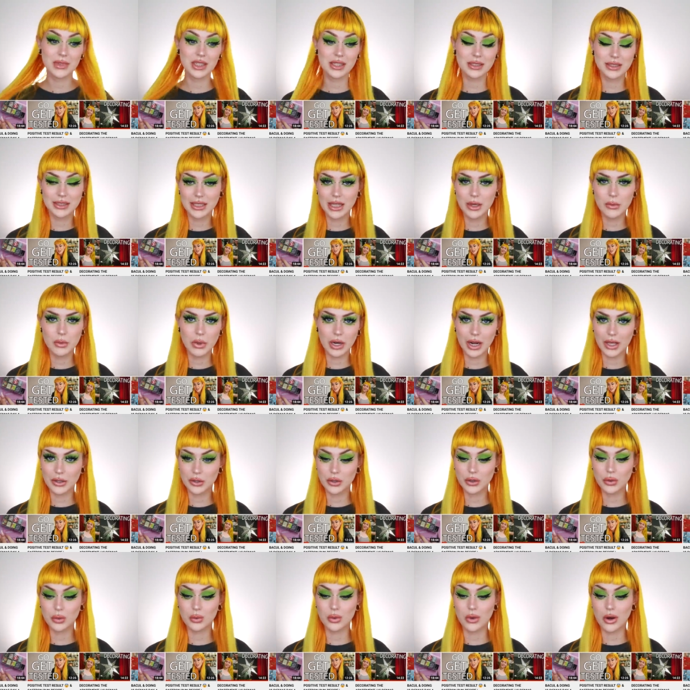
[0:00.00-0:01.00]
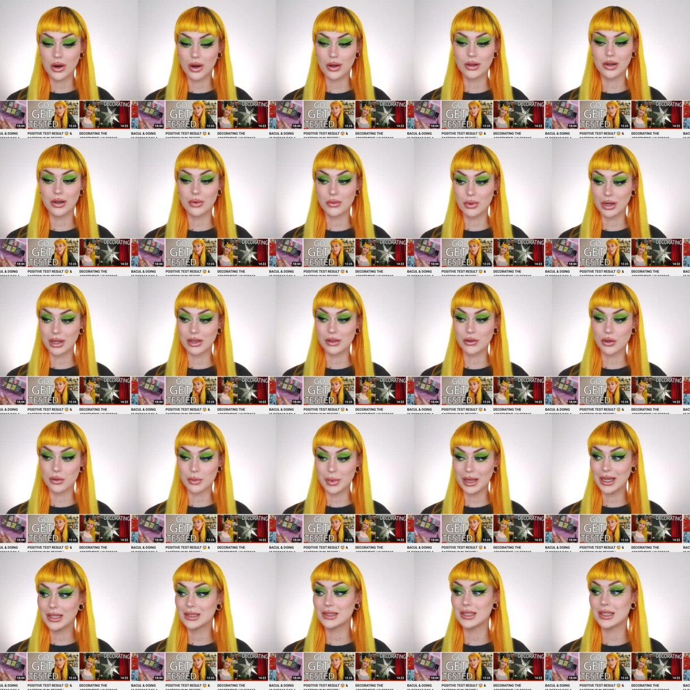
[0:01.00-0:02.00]
see what I do on a regular
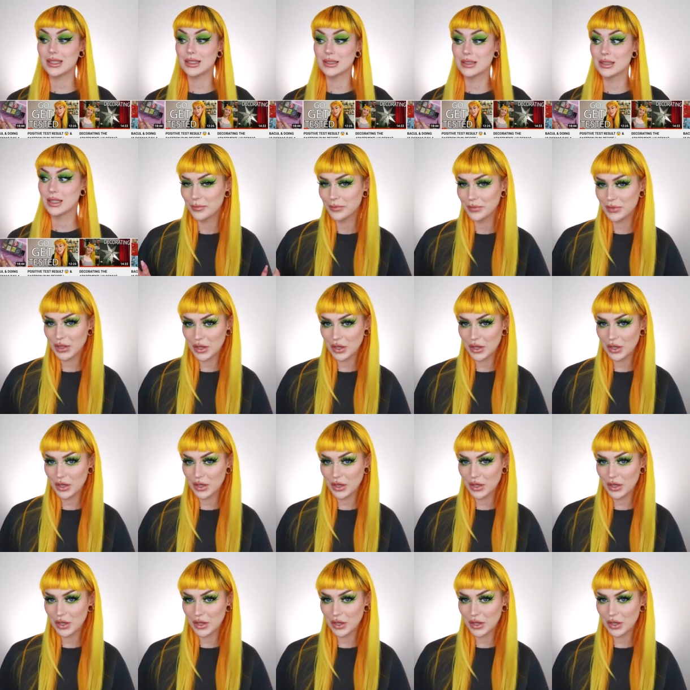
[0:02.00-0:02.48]
basis.